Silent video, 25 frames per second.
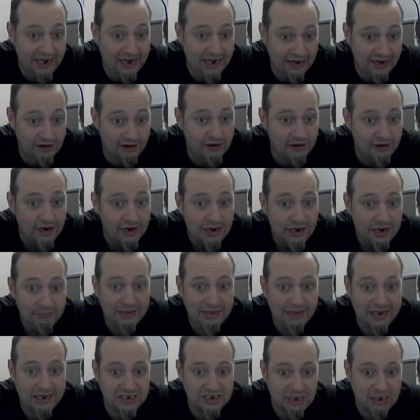here
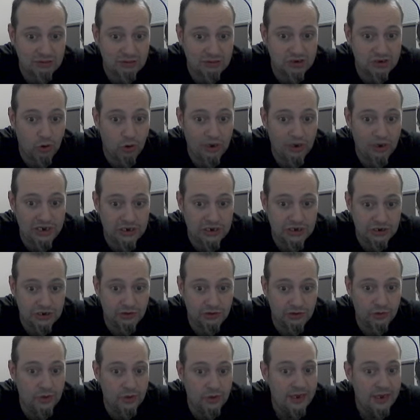because I was going
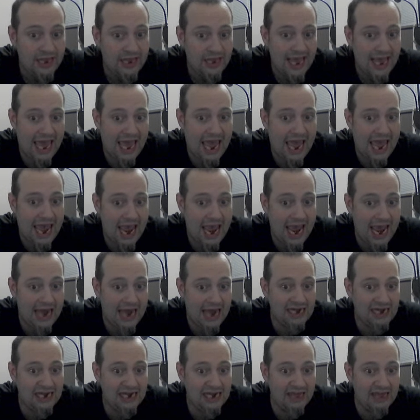to.
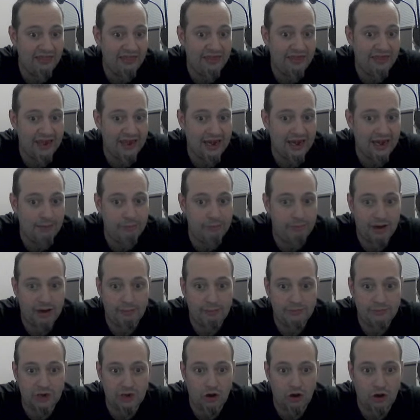And then it
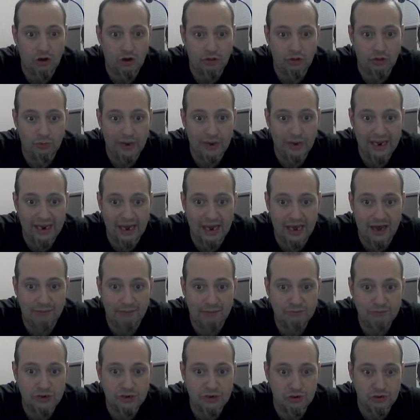pumped all the way up
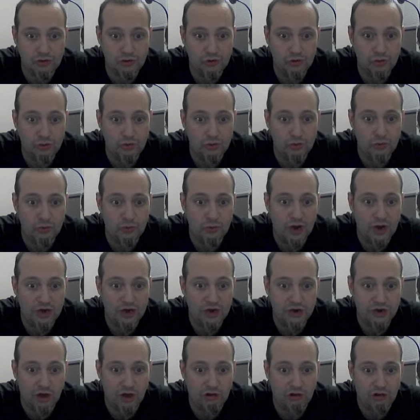to
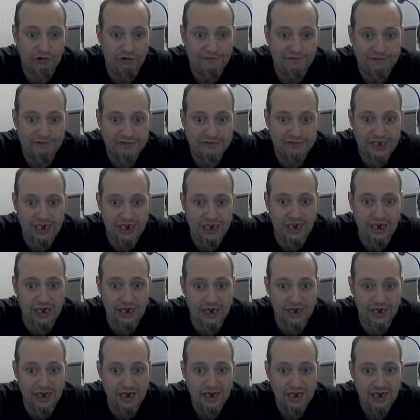
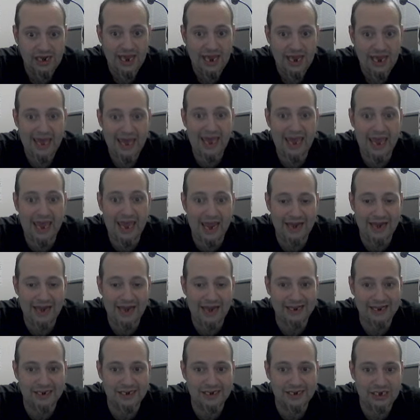$1.15 and
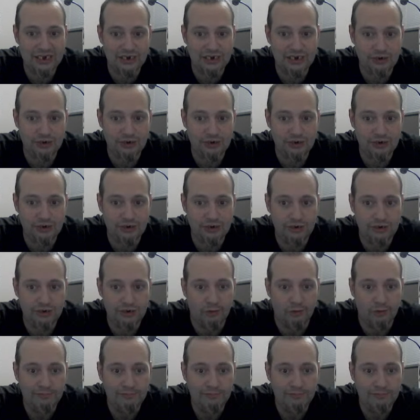continued to go.